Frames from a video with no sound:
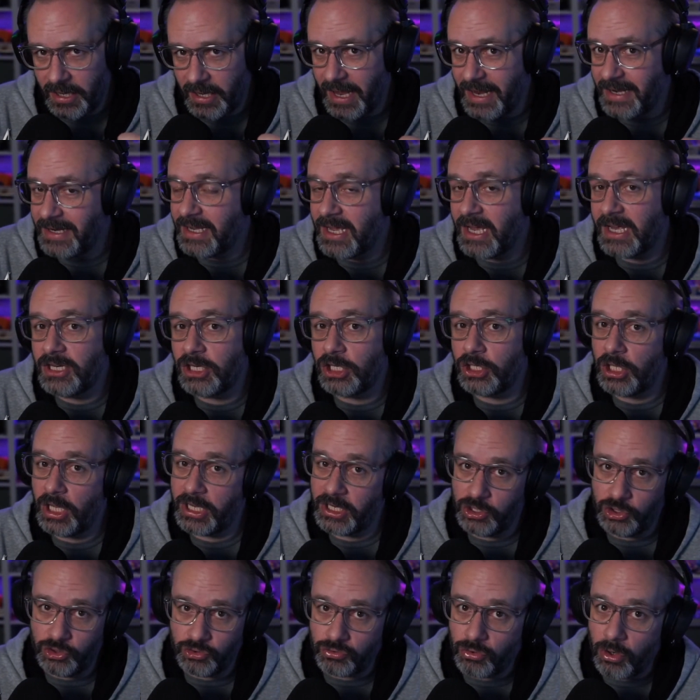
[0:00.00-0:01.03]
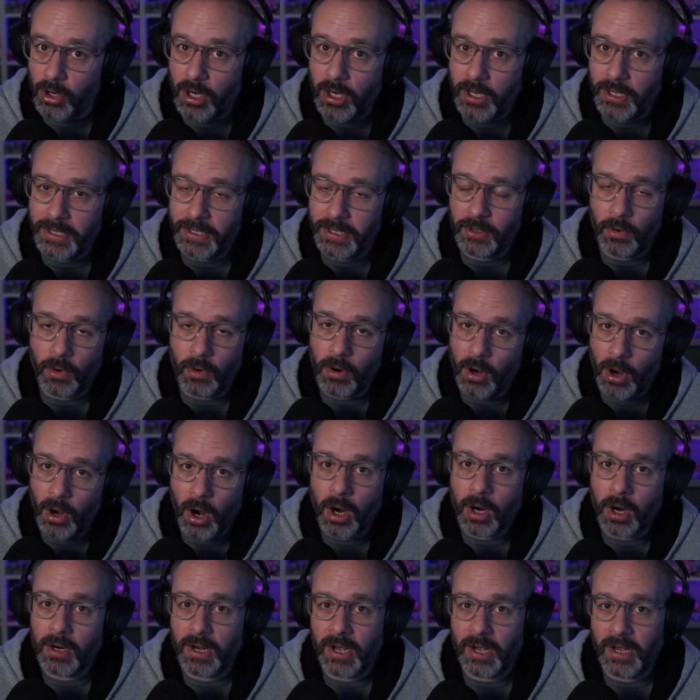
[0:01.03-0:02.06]
any kind of like drawing or
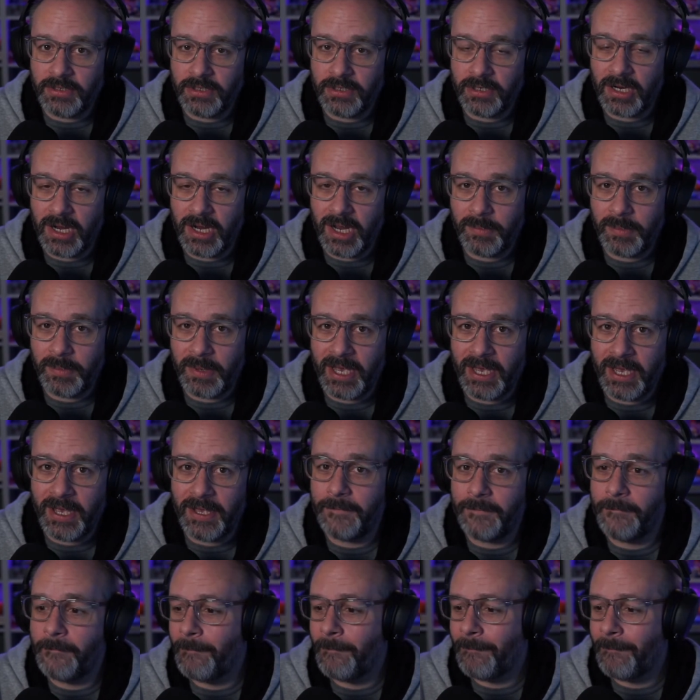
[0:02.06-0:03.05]
art on your iPad.